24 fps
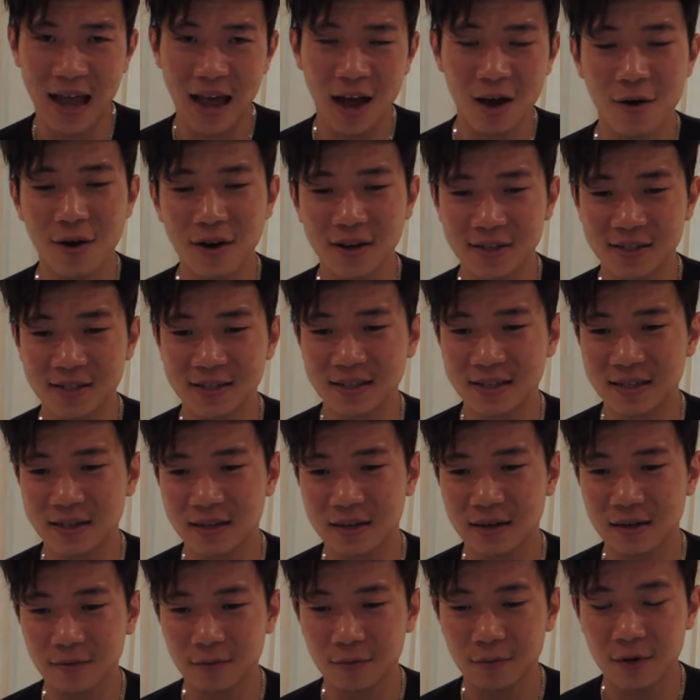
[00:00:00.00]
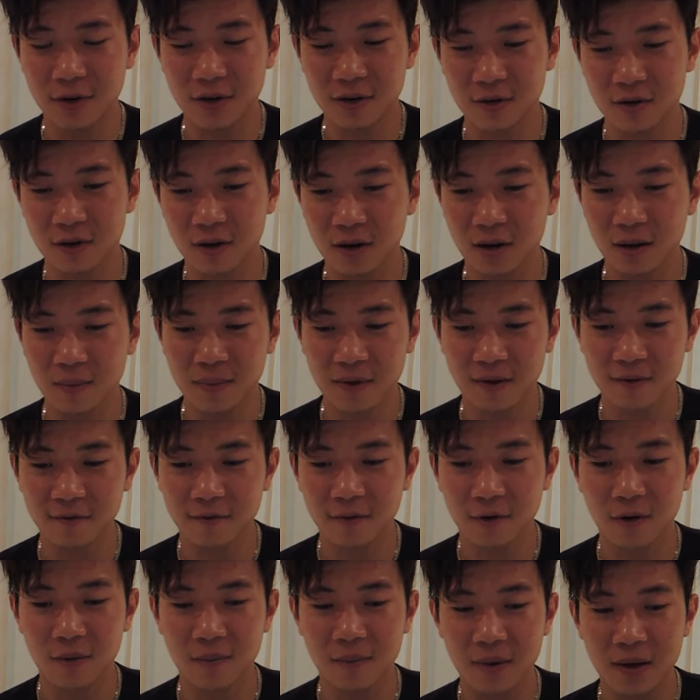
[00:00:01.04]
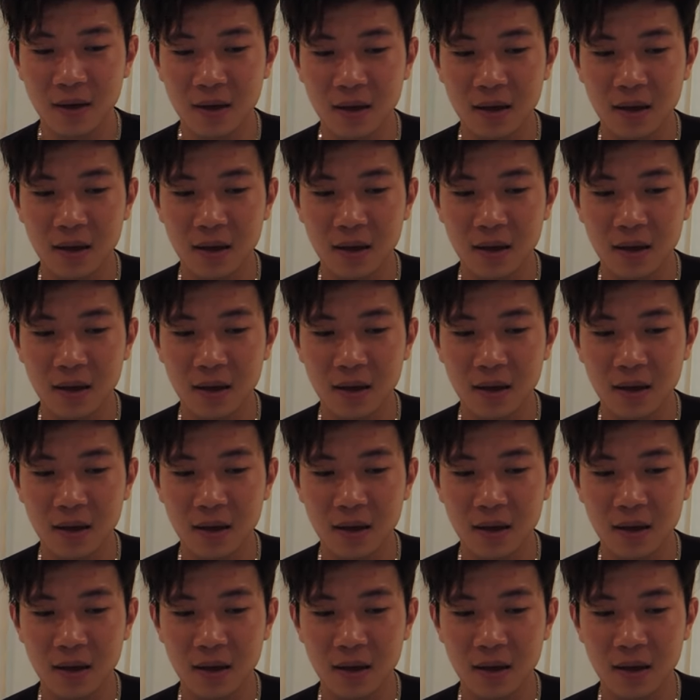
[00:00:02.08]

how I see it when you're coming from